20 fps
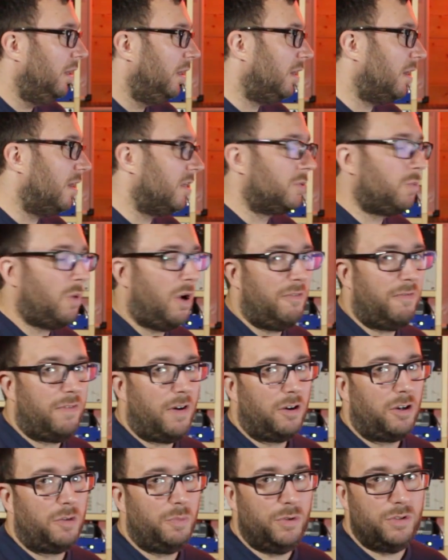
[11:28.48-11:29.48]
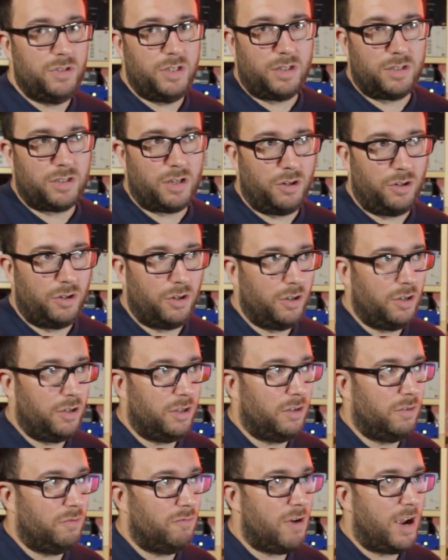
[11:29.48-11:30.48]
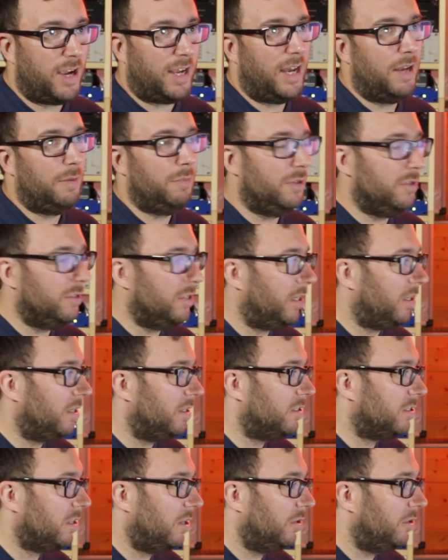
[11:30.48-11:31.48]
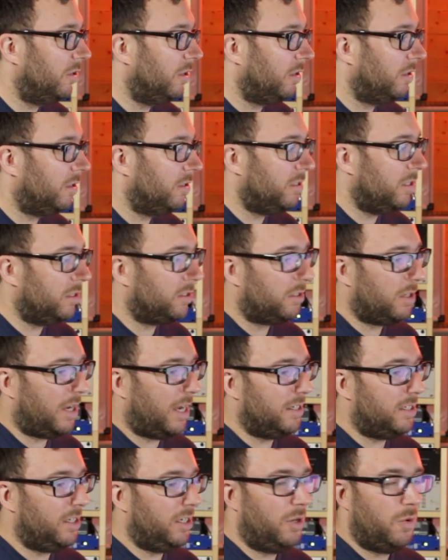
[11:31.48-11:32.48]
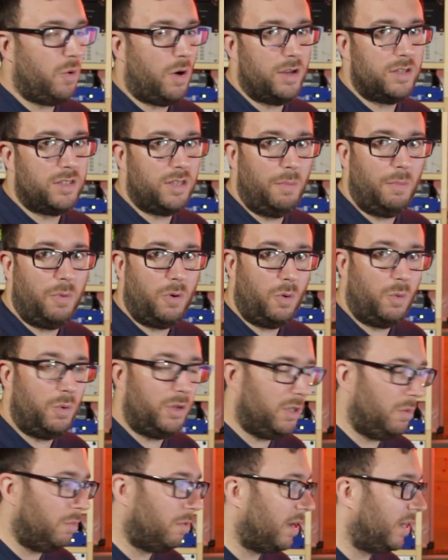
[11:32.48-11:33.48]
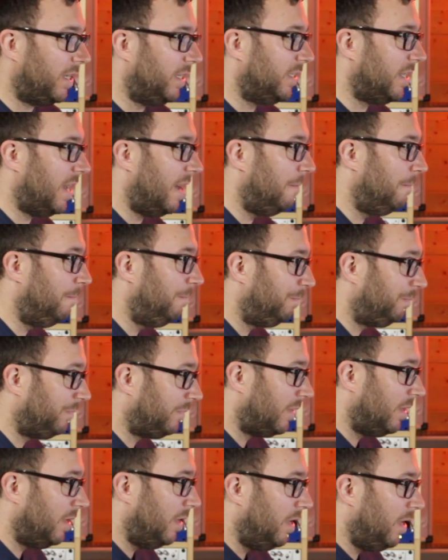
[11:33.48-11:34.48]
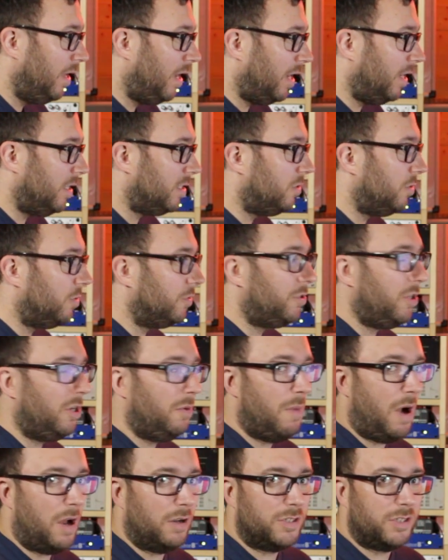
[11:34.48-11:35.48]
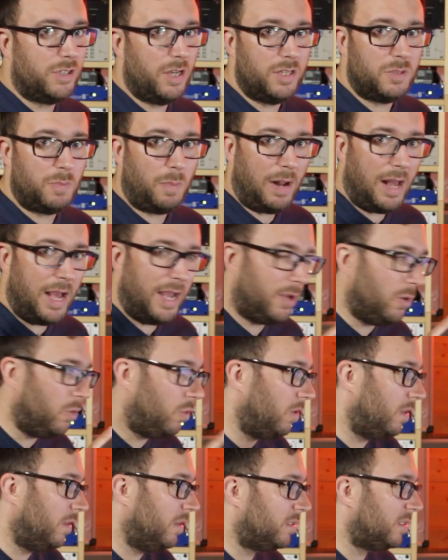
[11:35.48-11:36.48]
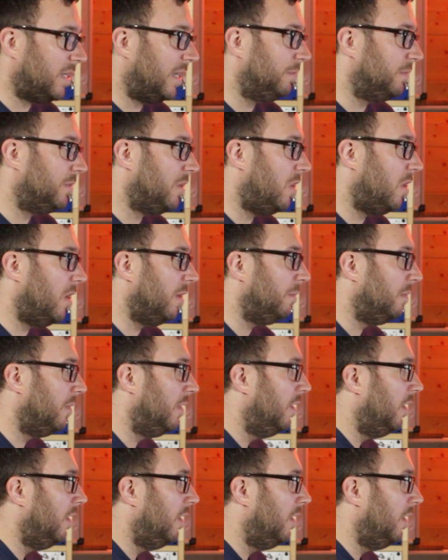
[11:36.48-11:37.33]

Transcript: you know, that's why funk music's so good and reggae music is so good, because it's actually quite simple when you break it down, and there's not too much that's playing all at the same time.